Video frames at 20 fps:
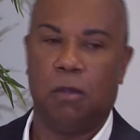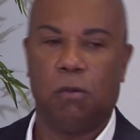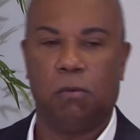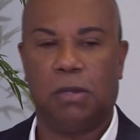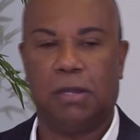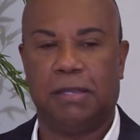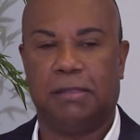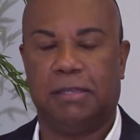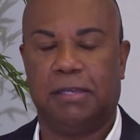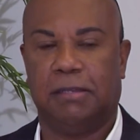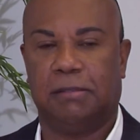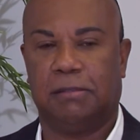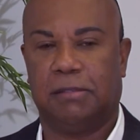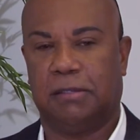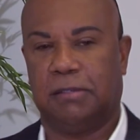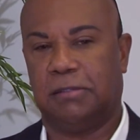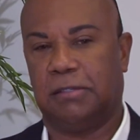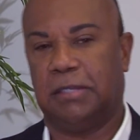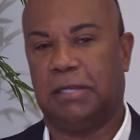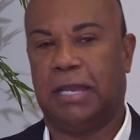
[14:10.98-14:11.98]
Well, I think
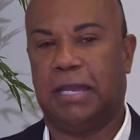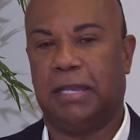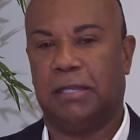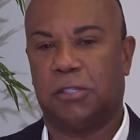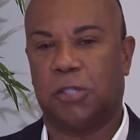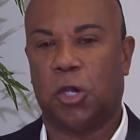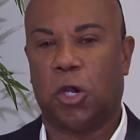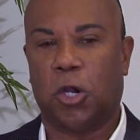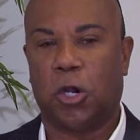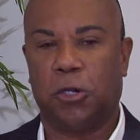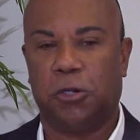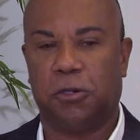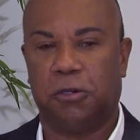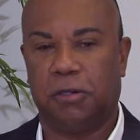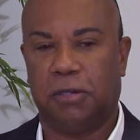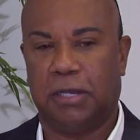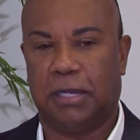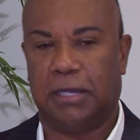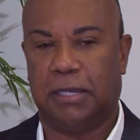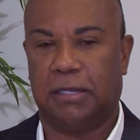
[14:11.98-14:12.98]
that today it's
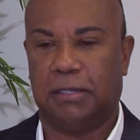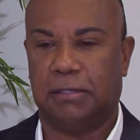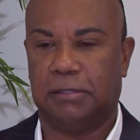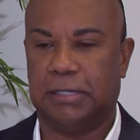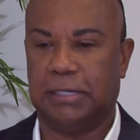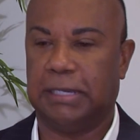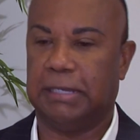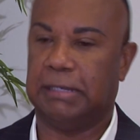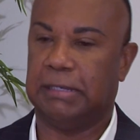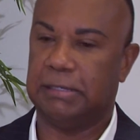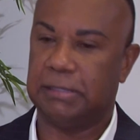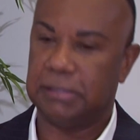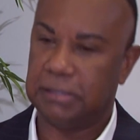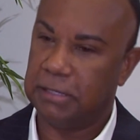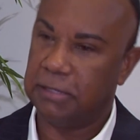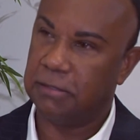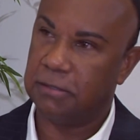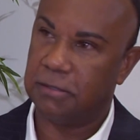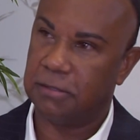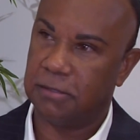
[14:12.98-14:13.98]
harder to get
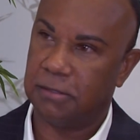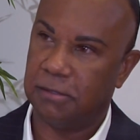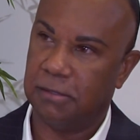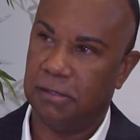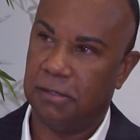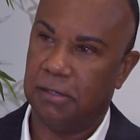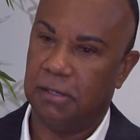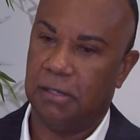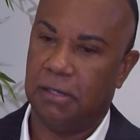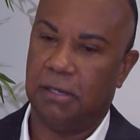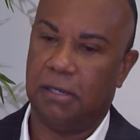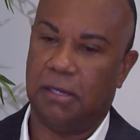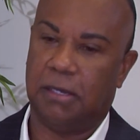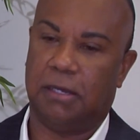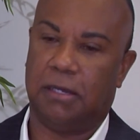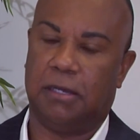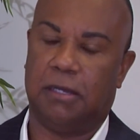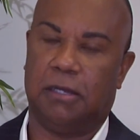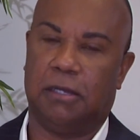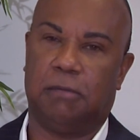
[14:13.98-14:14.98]
listings.
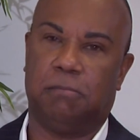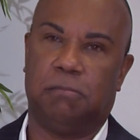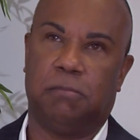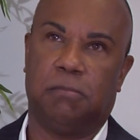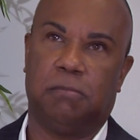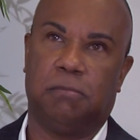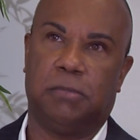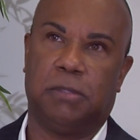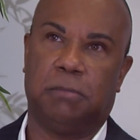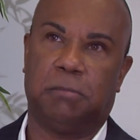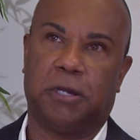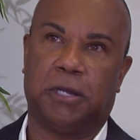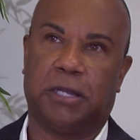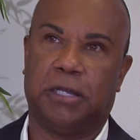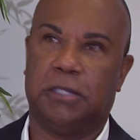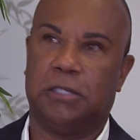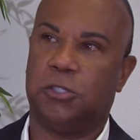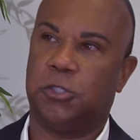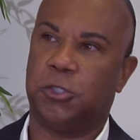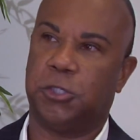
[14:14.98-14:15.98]
The
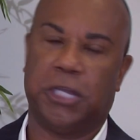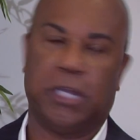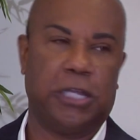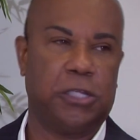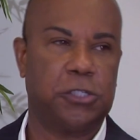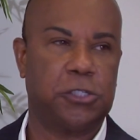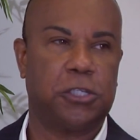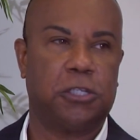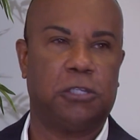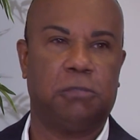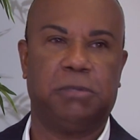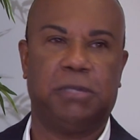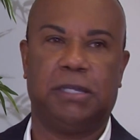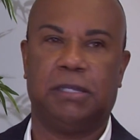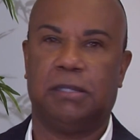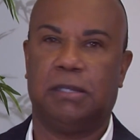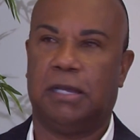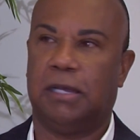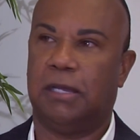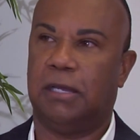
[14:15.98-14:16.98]
market has changed a little bit.